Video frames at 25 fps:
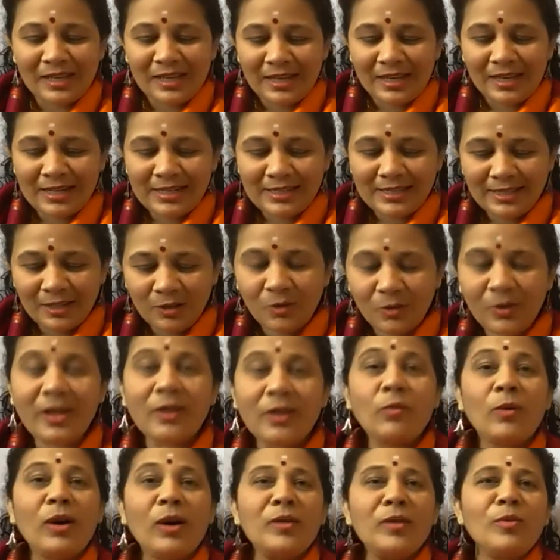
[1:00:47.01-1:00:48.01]
And I said, okay,
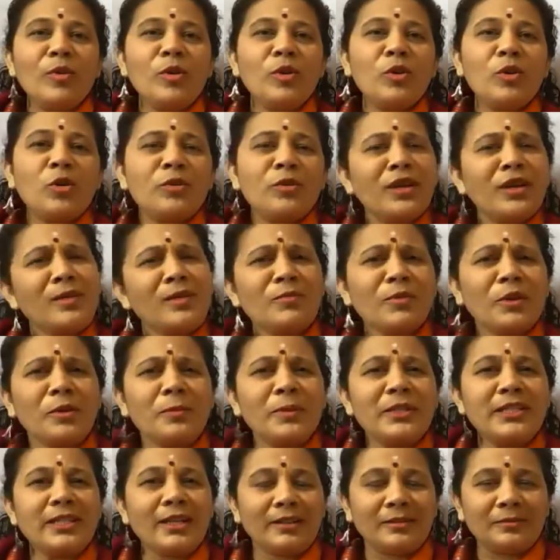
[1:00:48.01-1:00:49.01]
1 more over, I'm going to be
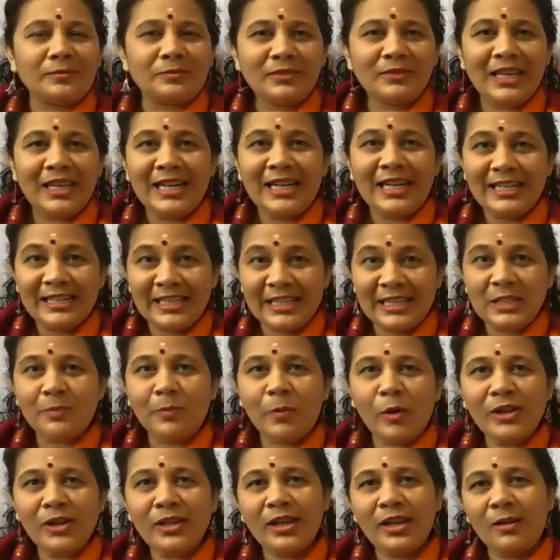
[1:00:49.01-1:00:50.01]
done. And at this
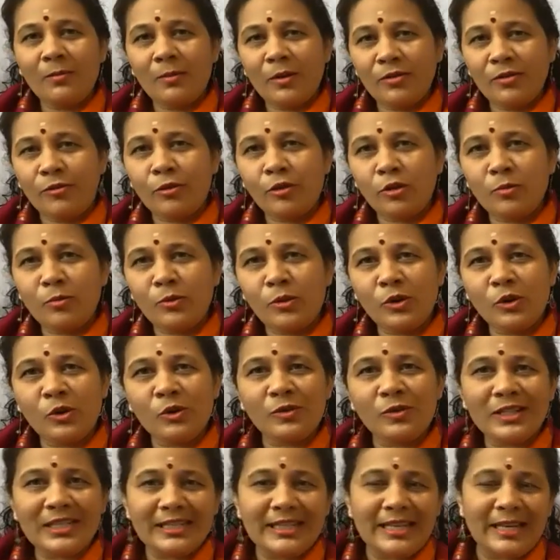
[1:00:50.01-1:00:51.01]
point, there are about 4 more
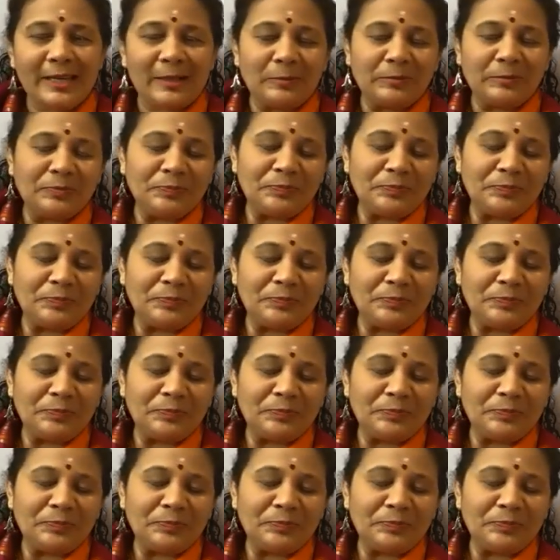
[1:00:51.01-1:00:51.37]
overs there.